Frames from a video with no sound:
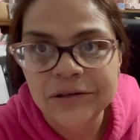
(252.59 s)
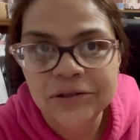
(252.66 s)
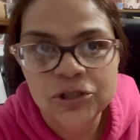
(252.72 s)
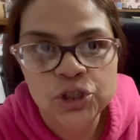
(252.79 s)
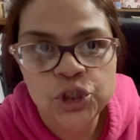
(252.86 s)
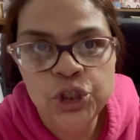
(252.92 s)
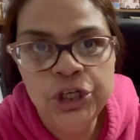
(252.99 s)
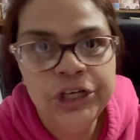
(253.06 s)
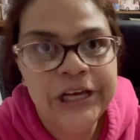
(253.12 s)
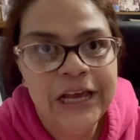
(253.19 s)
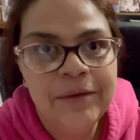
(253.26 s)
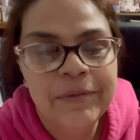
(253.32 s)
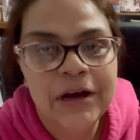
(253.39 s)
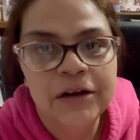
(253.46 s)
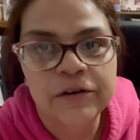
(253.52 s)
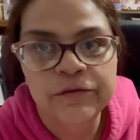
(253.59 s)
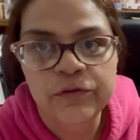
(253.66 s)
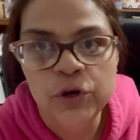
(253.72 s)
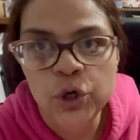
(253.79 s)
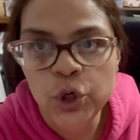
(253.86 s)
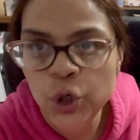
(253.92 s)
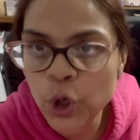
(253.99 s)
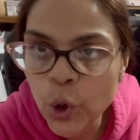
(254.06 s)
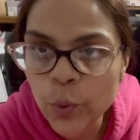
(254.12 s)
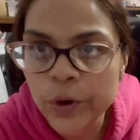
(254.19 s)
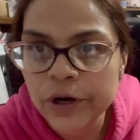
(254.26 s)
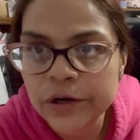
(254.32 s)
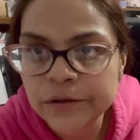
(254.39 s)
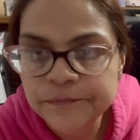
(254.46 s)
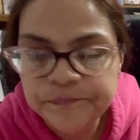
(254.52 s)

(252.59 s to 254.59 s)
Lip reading: She came out of nowhere.